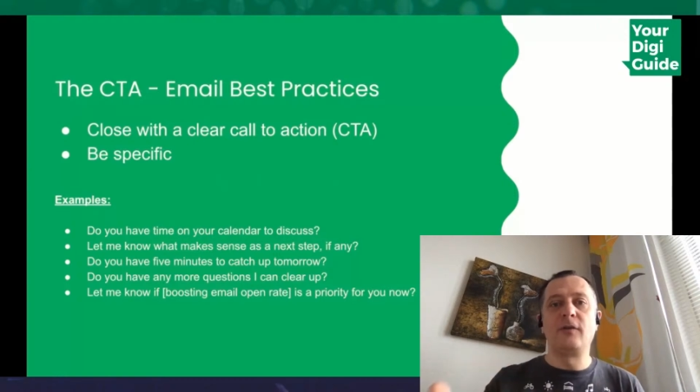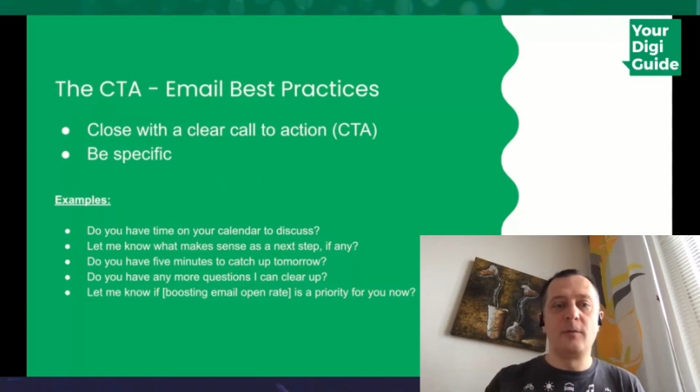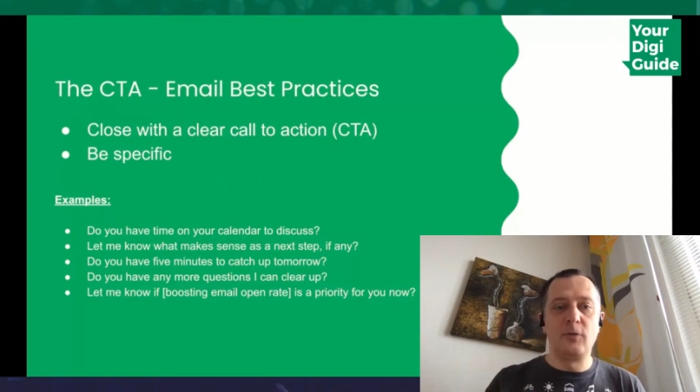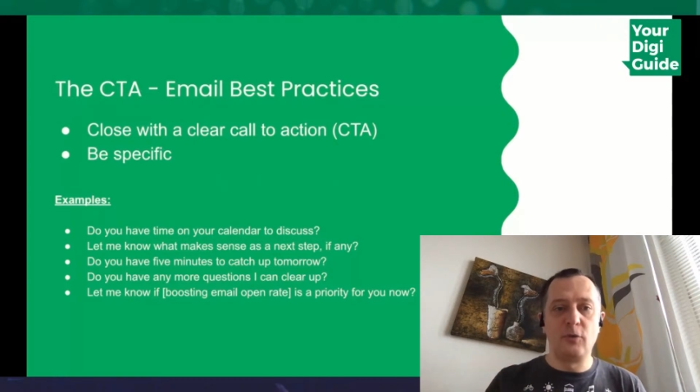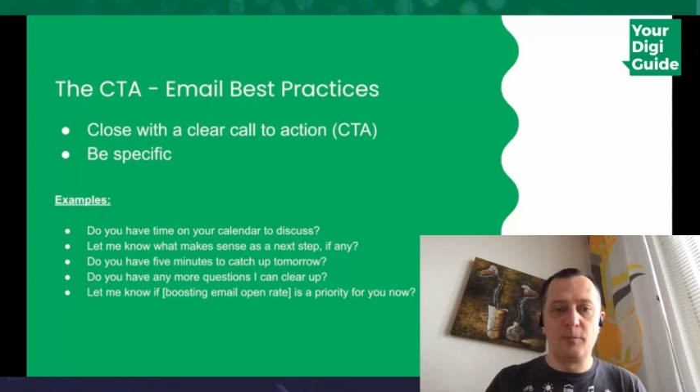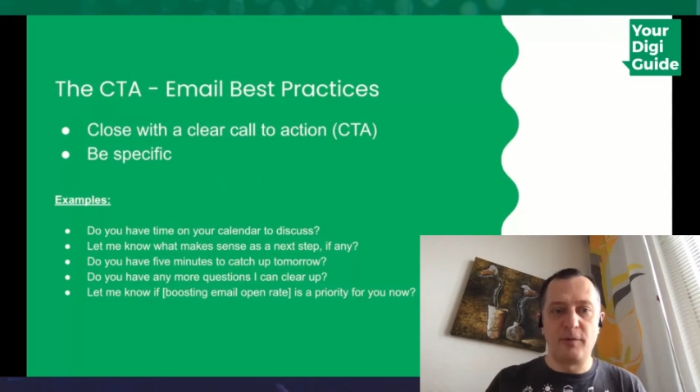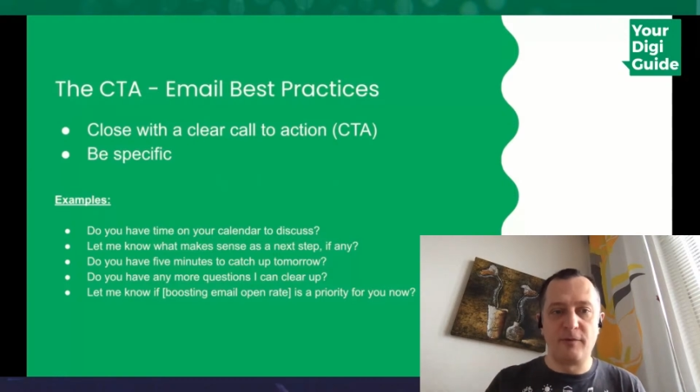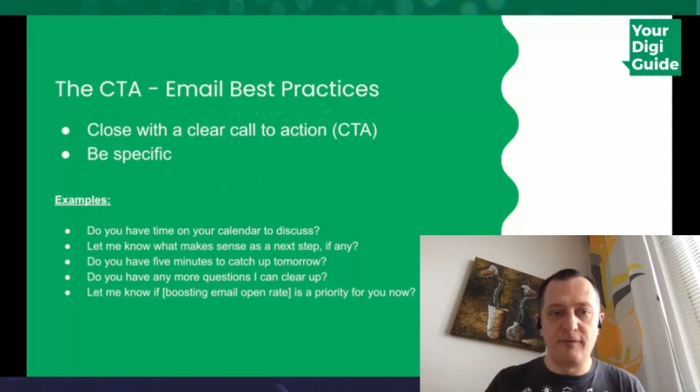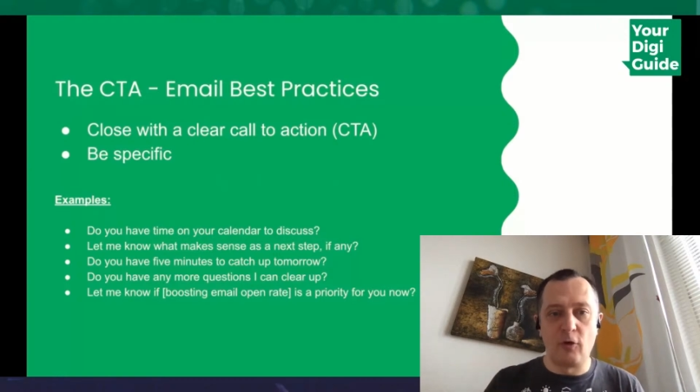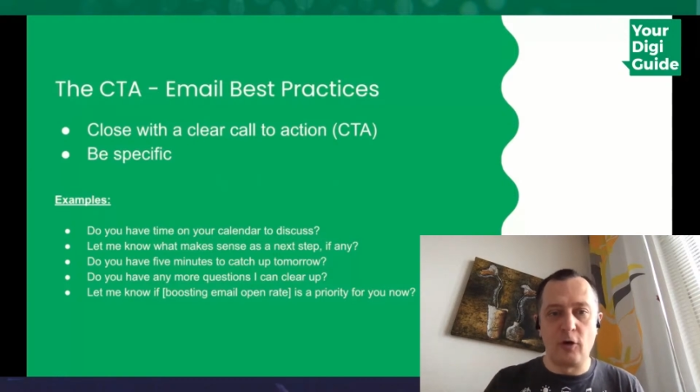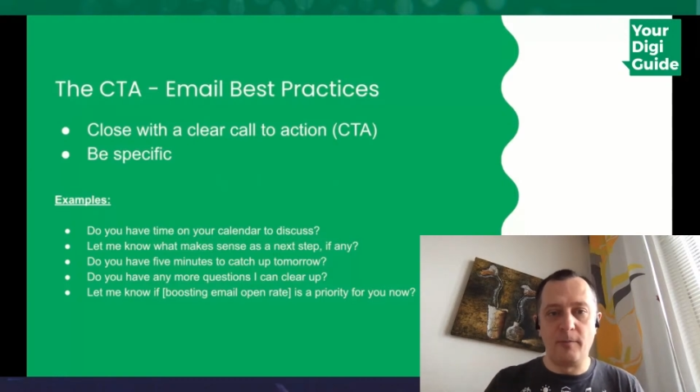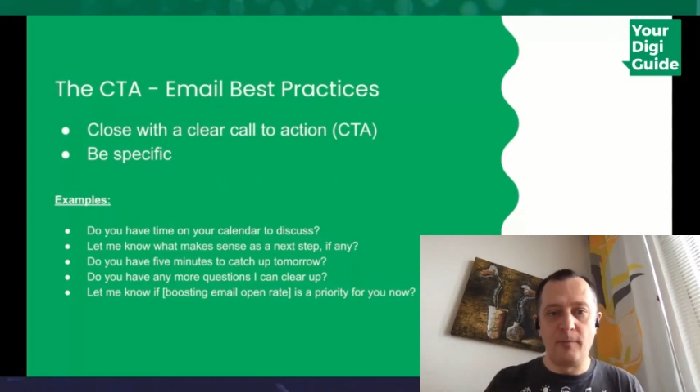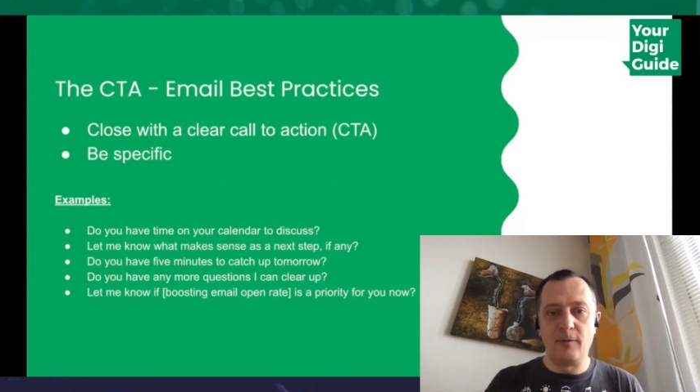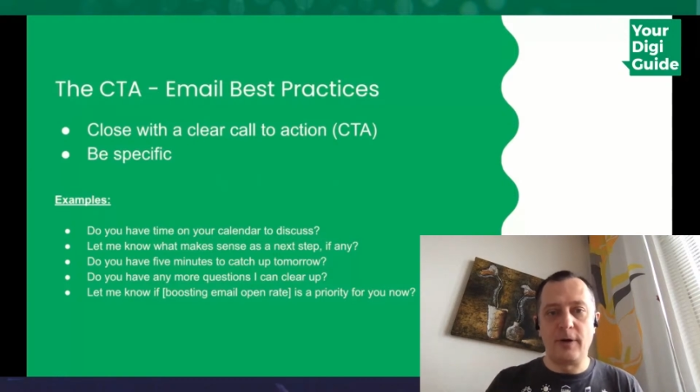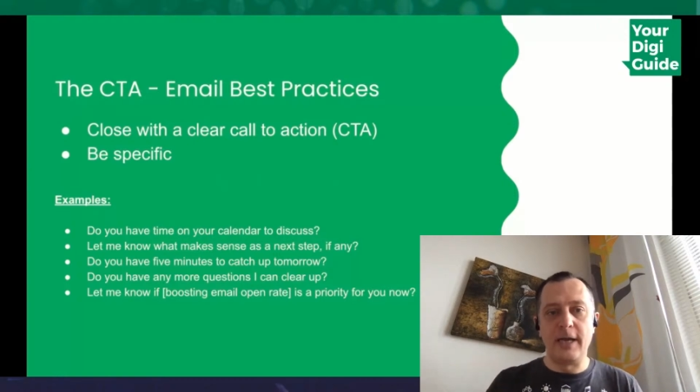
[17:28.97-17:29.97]
them to
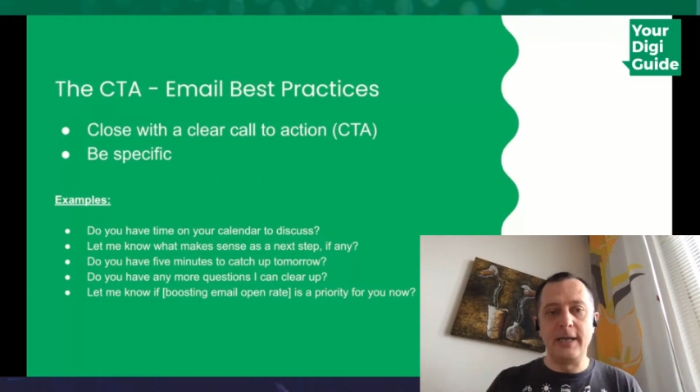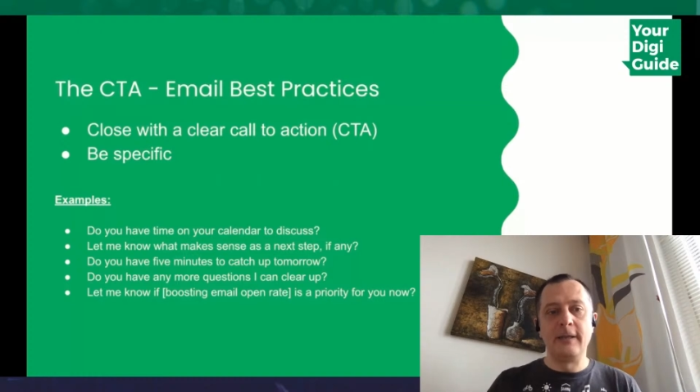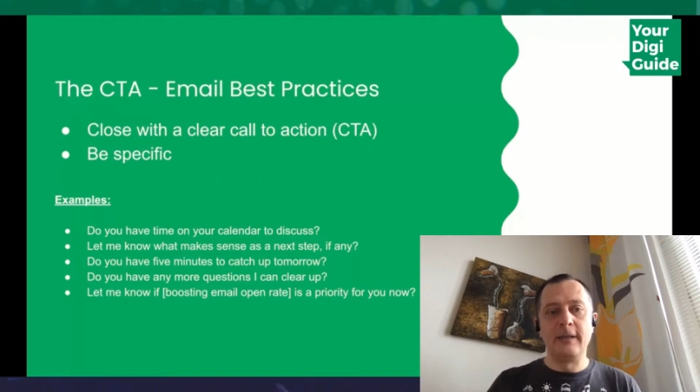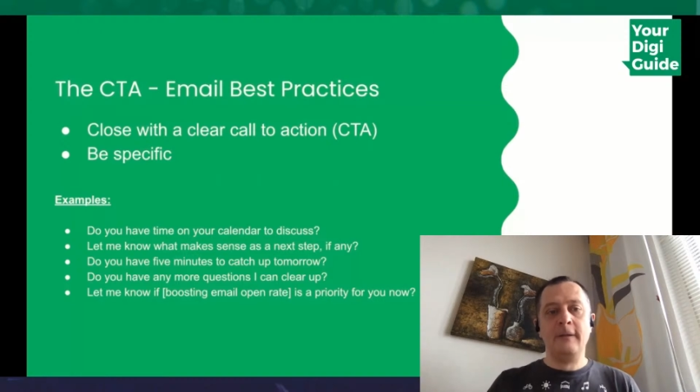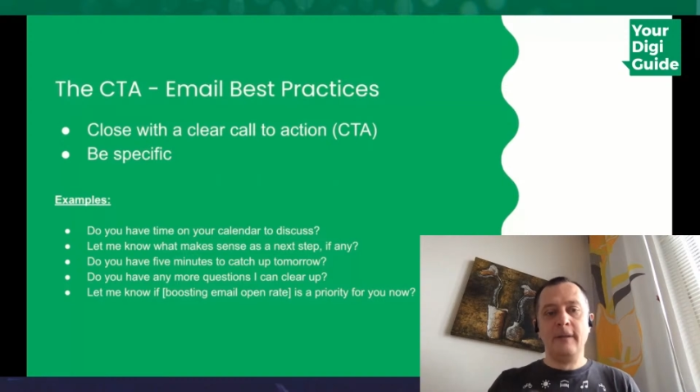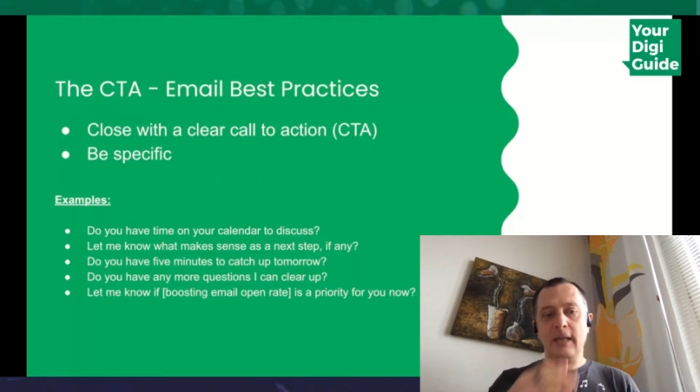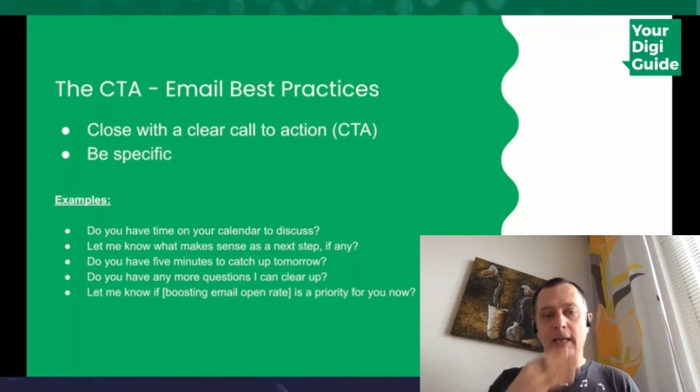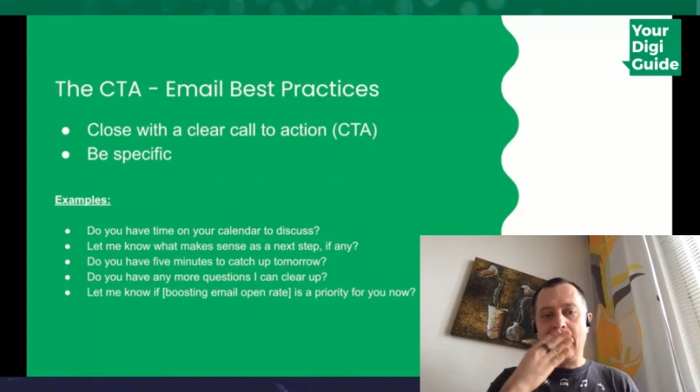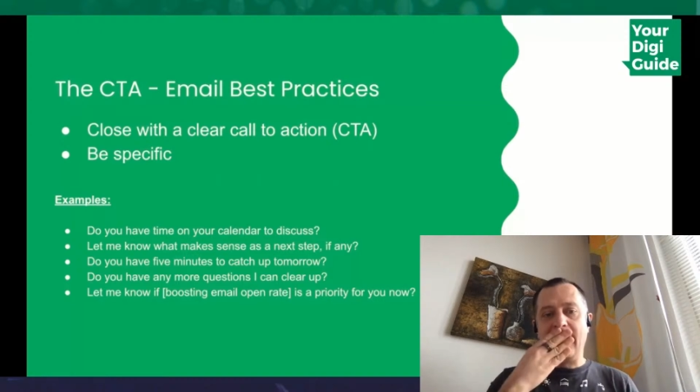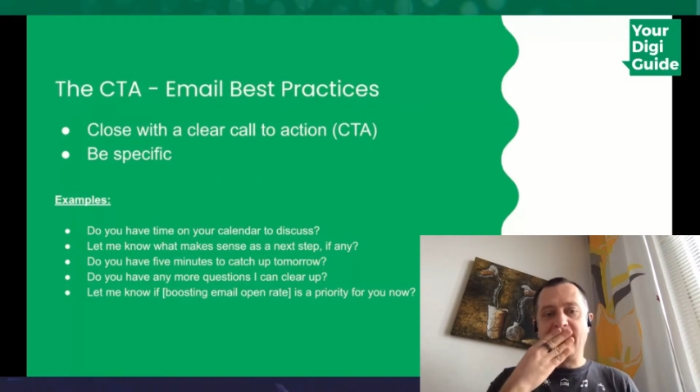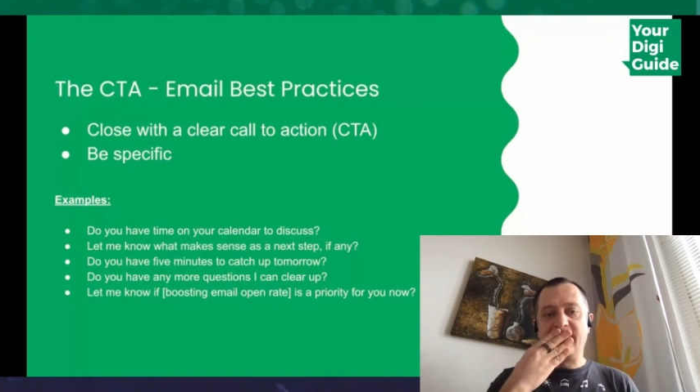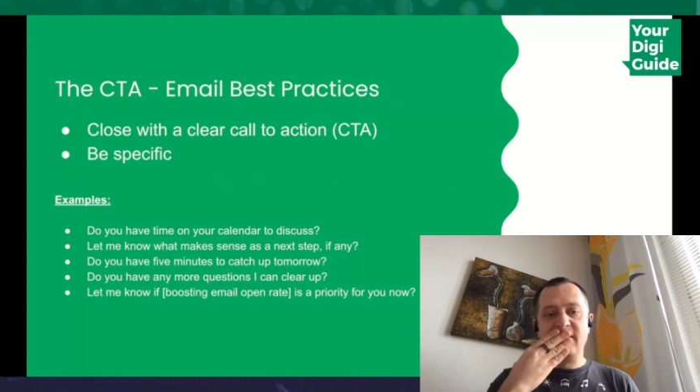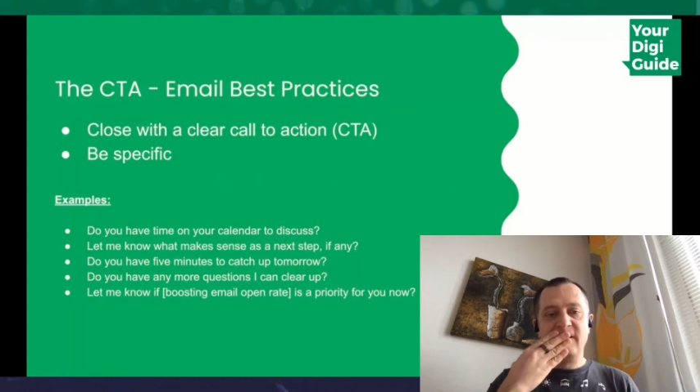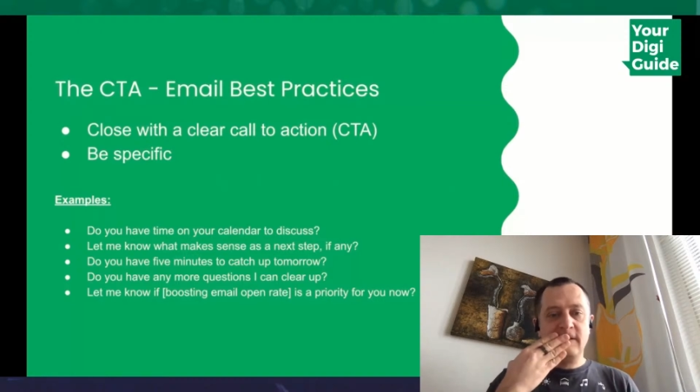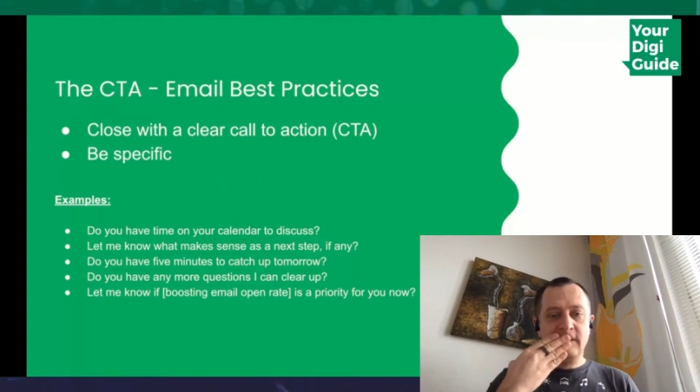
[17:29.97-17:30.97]
perform, right? Like,